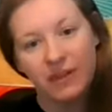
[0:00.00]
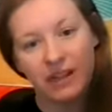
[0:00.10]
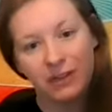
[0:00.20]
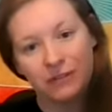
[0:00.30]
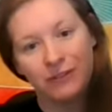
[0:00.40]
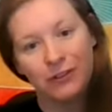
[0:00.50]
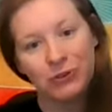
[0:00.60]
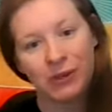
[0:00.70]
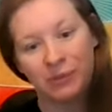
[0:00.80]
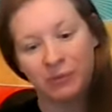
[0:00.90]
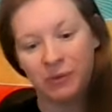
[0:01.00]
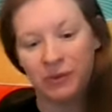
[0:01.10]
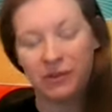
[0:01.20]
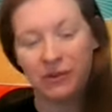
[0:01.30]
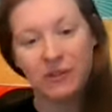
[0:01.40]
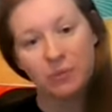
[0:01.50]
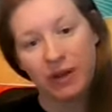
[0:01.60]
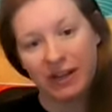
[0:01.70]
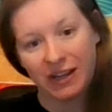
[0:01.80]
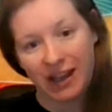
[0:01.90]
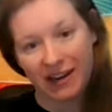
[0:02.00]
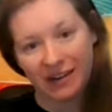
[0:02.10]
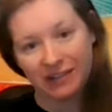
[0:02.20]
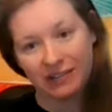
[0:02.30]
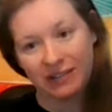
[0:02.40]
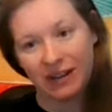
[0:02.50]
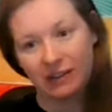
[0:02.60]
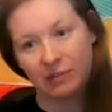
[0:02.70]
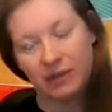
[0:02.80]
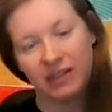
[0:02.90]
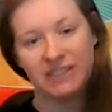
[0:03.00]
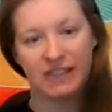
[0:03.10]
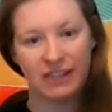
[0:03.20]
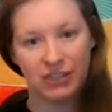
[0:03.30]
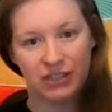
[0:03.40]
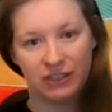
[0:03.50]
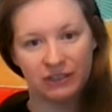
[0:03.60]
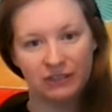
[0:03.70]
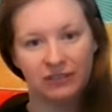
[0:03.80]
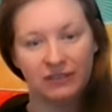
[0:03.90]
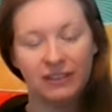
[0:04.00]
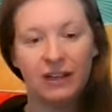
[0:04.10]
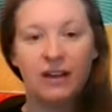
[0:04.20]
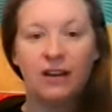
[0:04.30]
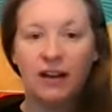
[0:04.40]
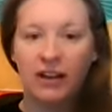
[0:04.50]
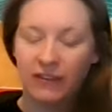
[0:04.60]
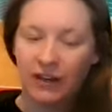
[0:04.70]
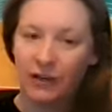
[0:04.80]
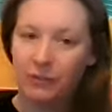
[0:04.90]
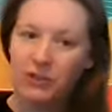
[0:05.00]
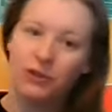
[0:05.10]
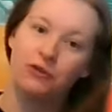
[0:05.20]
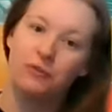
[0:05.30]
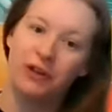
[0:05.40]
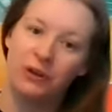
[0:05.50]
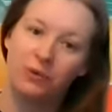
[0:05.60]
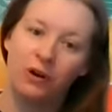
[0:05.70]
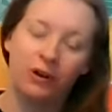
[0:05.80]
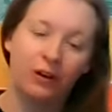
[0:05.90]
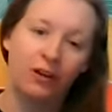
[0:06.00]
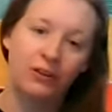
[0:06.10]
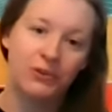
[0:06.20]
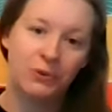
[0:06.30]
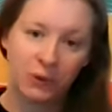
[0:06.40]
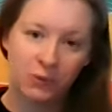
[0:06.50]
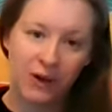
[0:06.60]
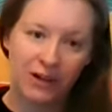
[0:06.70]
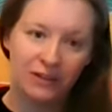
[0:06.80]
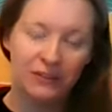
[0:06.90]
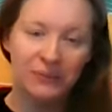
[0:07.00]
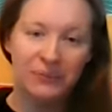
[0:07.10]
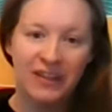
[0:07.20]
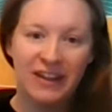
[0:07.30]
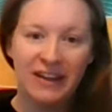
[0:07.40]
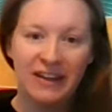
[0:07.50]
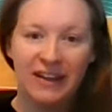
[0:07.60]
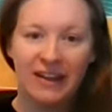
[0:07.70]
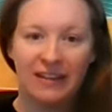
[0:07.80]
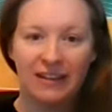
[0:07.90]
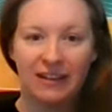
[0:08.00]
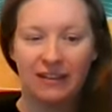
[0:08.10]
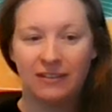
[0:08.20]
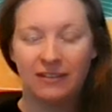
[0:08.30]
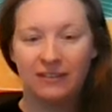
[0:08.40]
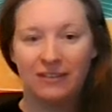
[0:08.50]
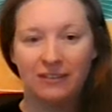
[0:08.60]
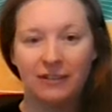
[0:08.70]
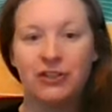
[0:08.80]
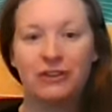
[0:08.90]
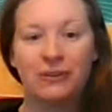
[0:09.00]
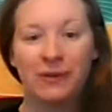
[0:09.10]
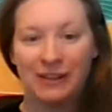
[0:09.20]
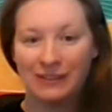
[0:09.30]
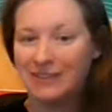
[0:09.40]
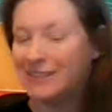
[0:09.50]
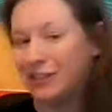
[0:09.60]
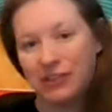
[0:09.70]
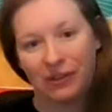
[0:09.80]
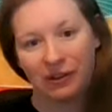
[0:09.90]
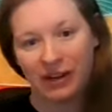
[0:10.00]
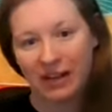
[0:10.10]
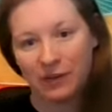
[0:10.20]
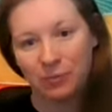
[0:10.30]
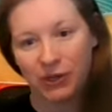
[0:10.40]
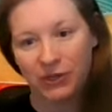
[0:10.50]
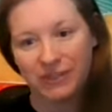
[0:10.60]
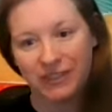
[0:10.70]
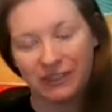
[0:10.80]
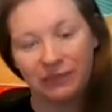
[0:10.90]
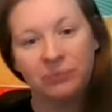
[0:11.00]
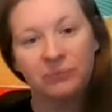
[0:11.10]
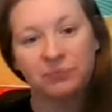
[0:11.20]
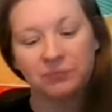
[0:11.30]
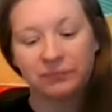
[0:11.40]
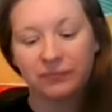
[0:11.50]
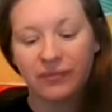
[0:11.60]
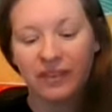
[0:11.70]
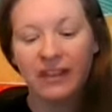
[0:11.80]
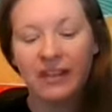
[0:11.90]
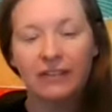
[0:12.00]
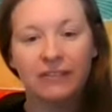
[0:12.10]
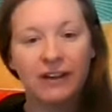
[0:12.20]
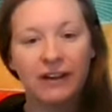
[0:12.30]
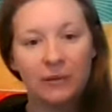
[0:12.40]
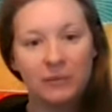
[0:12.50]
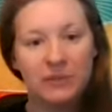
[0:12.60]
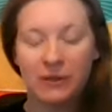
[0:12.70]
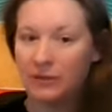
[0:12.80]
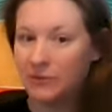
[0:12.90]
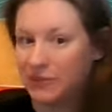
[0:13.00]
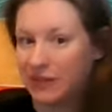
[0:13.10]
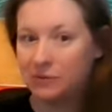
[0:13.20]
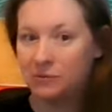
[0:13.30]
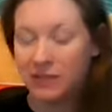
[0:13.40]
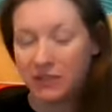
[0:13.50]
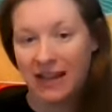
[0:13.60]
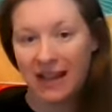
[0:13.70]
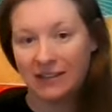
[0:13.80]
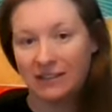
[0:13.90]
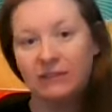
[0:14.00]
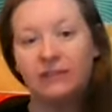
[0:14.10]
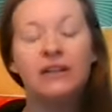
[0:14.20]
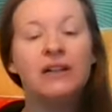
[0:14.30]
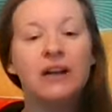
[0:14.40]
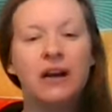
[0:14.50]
Thank you for joining me with our spine care and our meditation. Very much hope that you are all doing well and that eventually we can see each other again in person. If it helps, you can also get a real candle